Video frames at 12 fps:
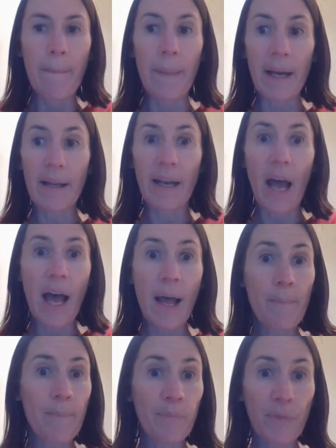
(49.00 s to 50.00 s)
But
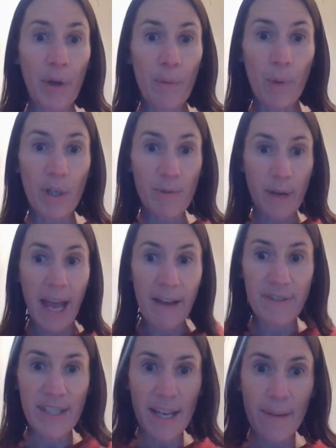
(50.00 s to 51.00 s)
whilst we
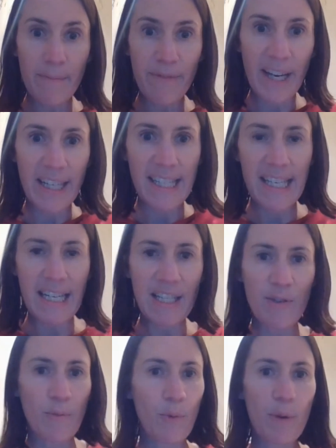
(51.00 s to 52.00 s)
have some
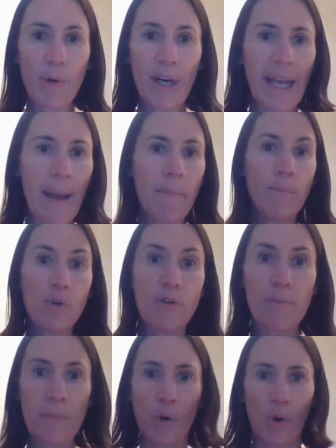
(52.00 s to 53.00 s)
vaccines, we want to get more
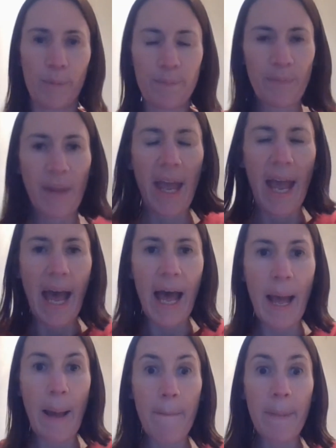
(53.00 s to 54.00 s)
and more.
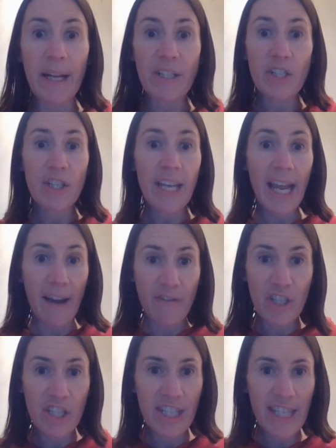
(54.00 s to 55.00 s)
But they have
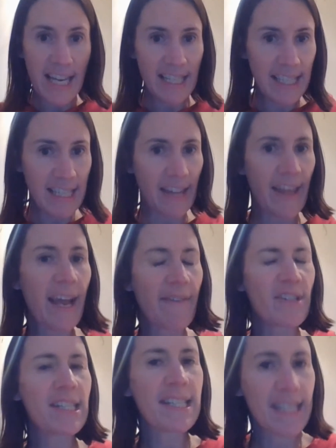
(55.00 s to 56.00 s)
to test it. They have
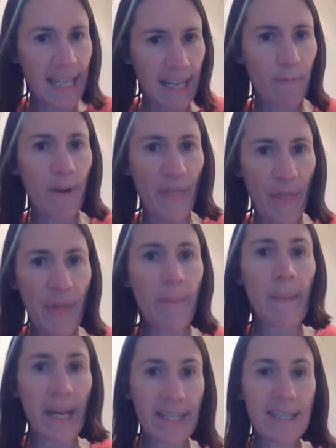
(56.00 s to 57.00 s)
to see whether the
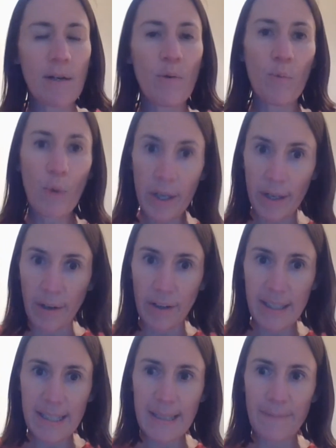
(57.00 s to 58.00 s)
medicine
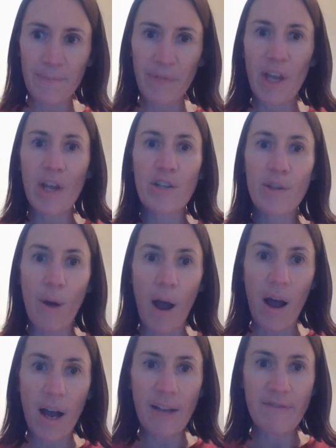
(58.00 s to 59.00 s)
works. So
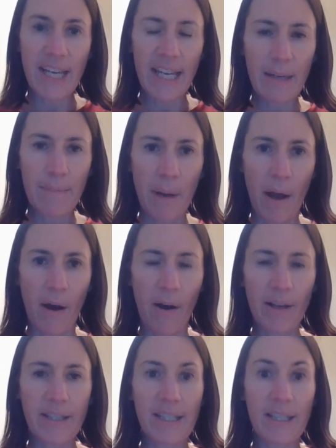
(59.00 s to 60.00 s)
I am taking
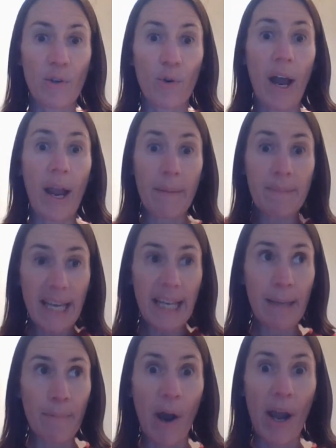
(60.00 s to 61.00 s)
part
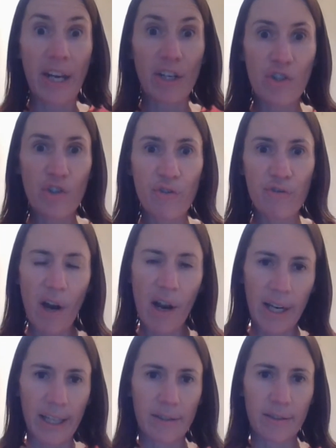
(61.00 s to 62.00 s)
in a
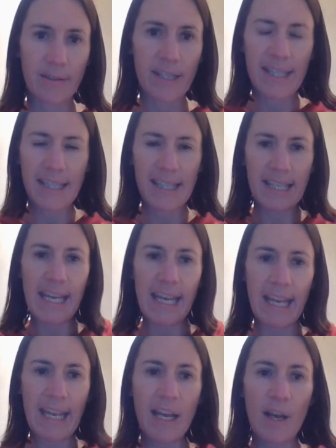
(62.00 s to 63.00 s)
trial to
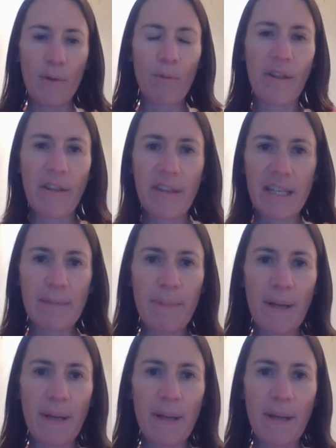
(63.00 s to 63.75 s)
see whether this